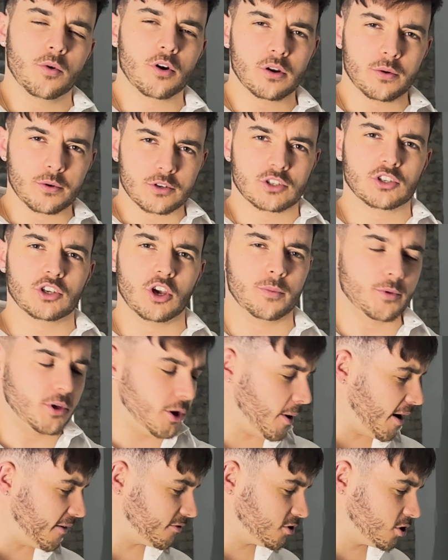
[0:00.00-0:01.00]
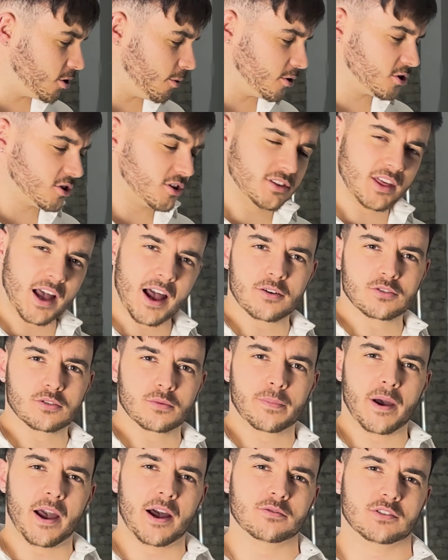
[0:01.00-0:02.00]
we're going to assume that you have
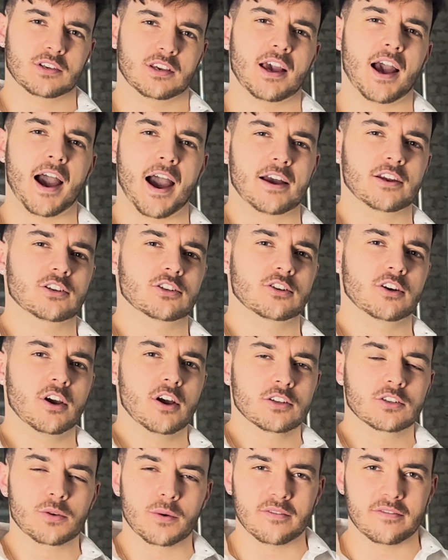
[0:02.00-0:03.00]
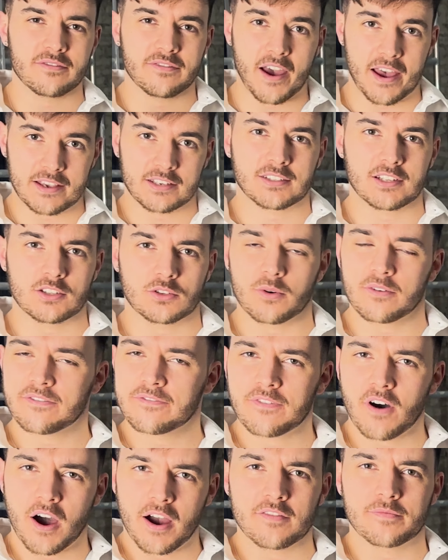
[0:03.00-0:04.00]
£200,000 cash to invest into a
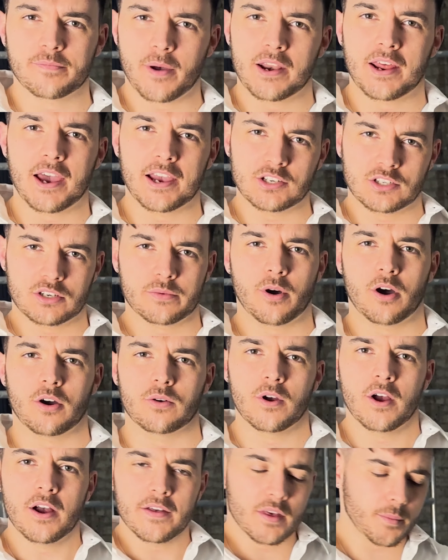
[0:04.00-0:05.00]
5-bed HMO.